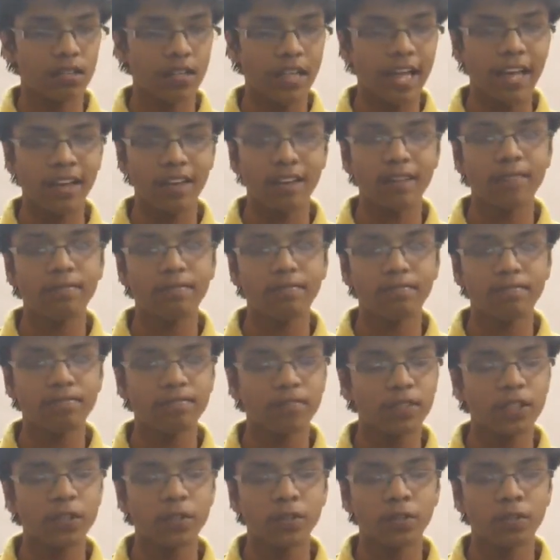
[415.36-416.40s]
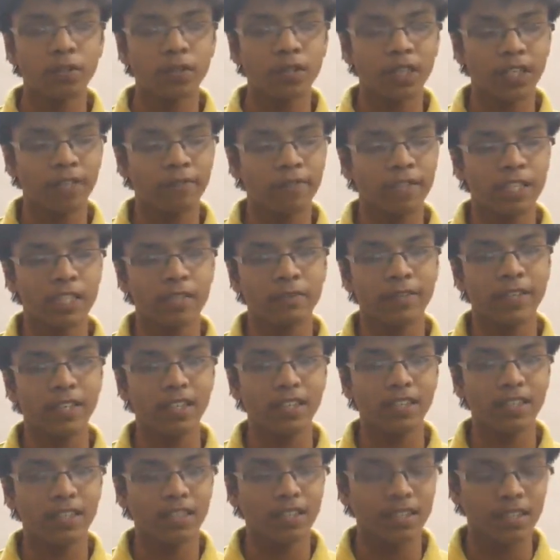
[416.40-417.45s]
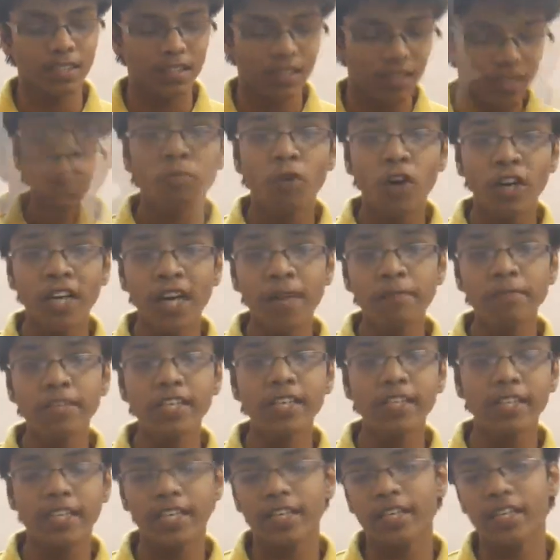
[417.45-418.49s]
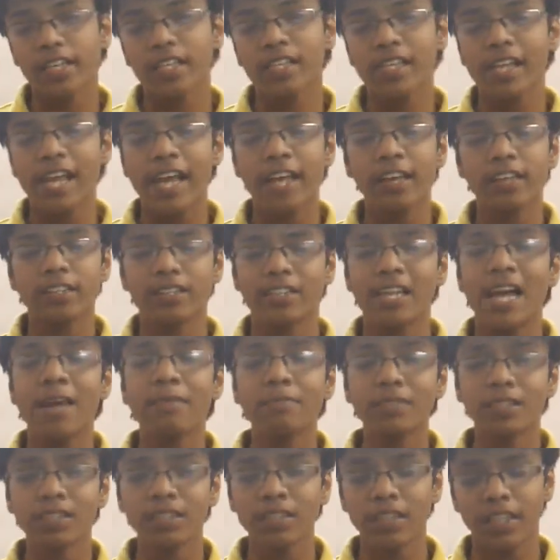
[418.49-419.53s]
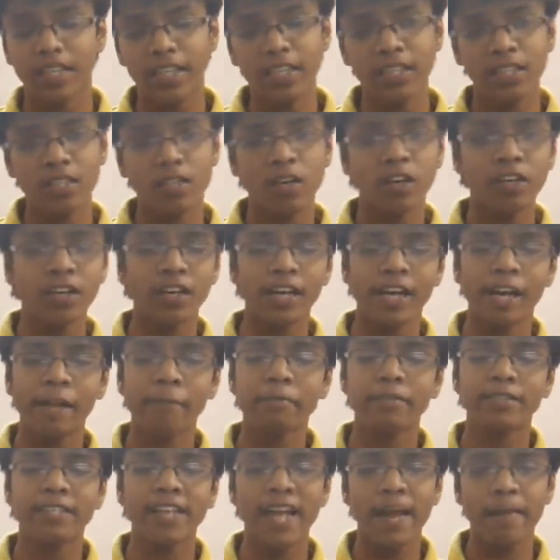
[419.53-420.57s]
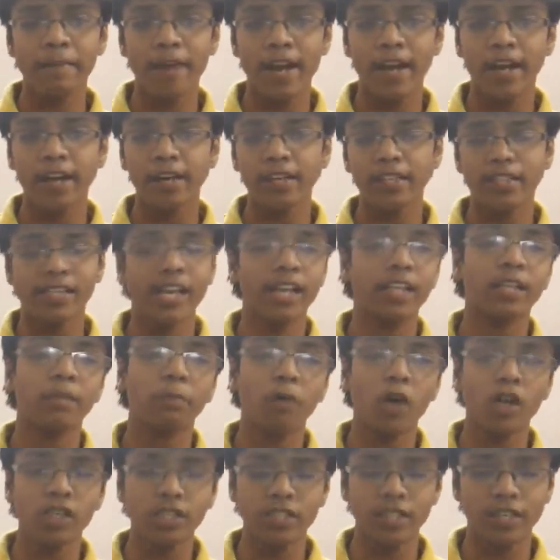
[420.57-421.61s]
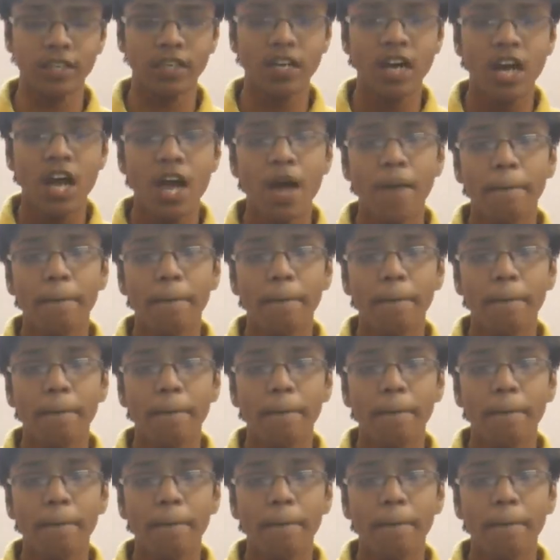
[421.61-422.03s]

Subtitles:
Like, you know, in which way. So what I'm thinking is like Samsung is gonna help Snapdragon design the processor,